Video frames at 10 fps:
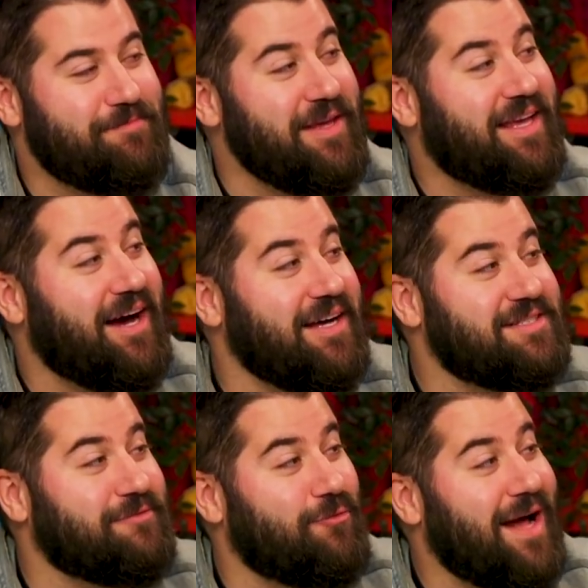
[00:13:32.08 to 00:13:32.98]
because
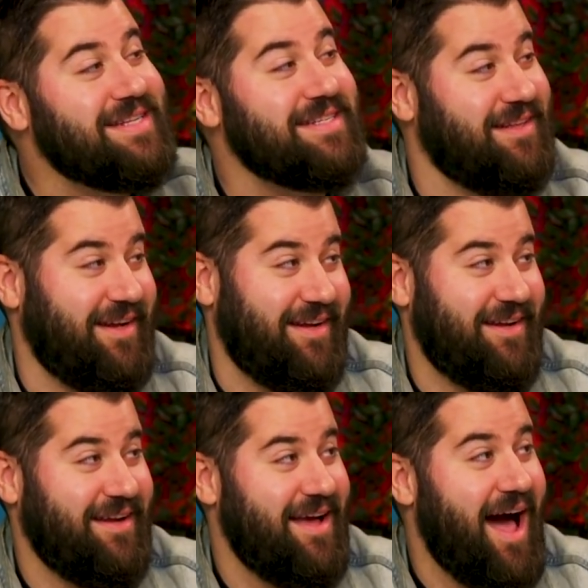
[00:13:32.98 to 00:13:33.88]
of wrestling.
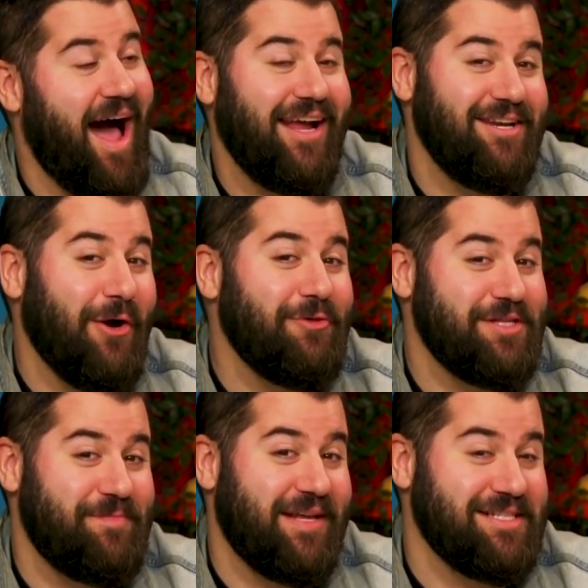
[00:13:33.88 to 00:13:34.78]
I know this
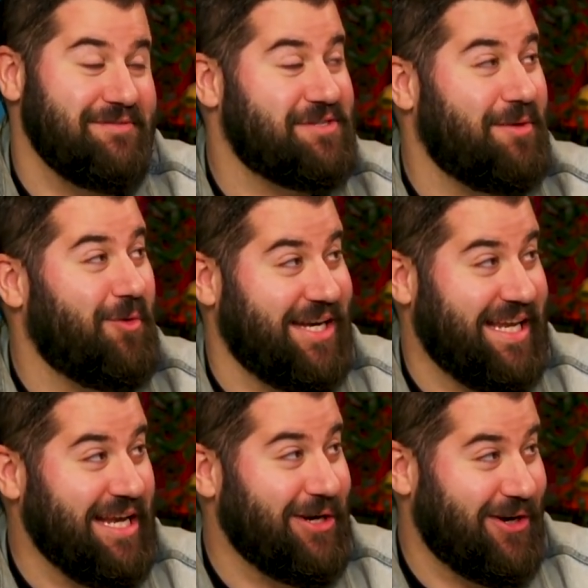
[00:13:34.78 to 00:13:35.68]
because of someone
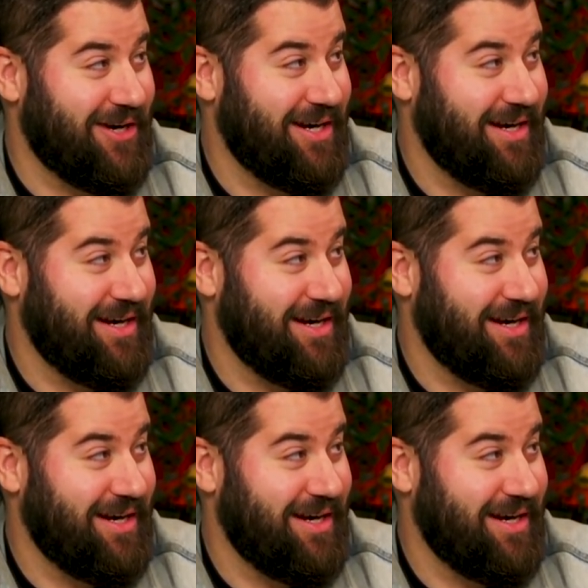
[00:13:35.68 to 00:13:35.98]
here.